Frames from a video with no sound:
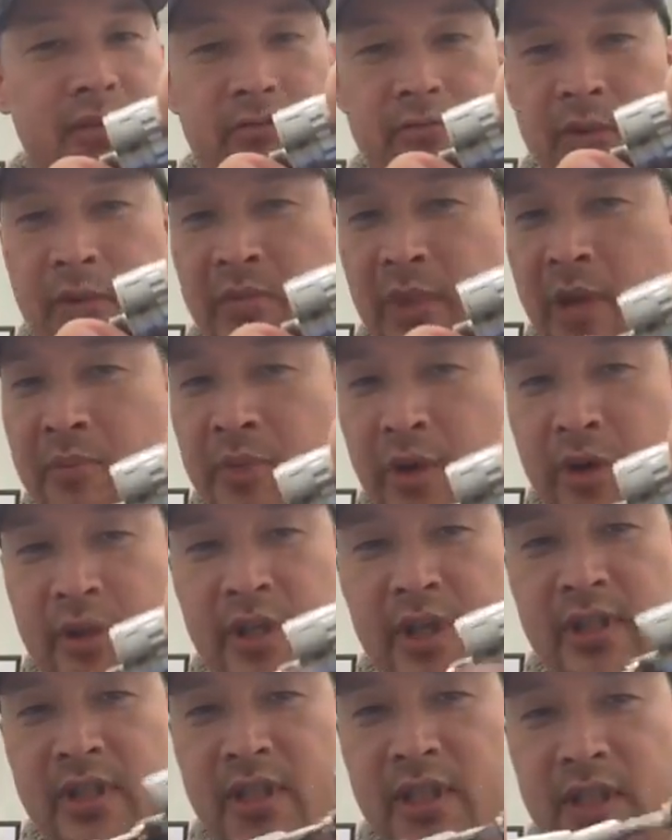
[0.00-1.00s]
Remember,
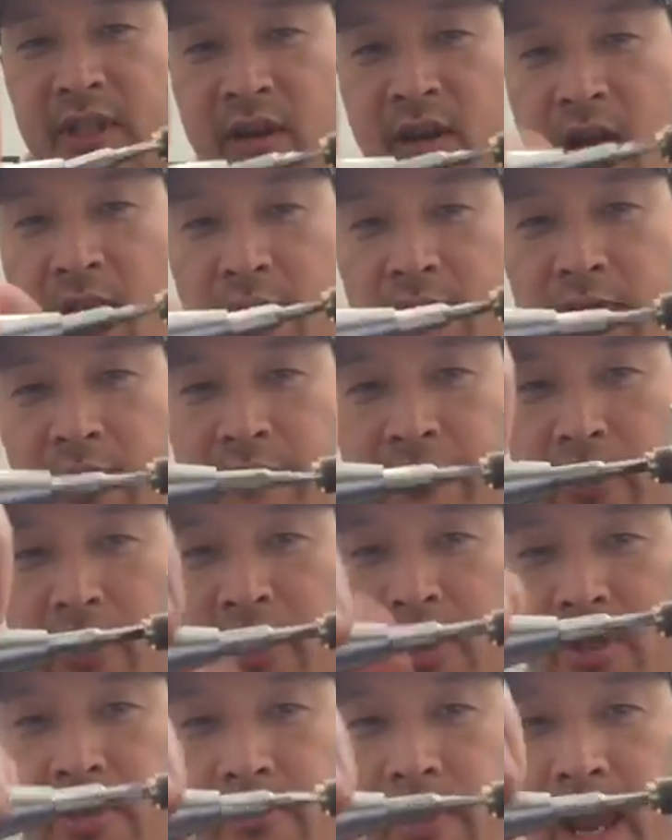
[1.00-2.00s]
this is not
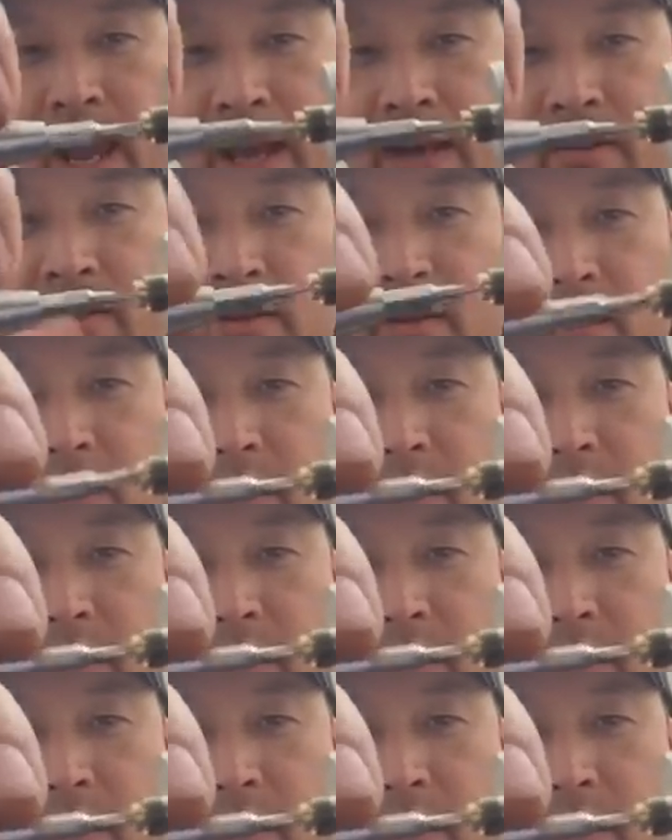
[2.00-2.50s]
reverse thread.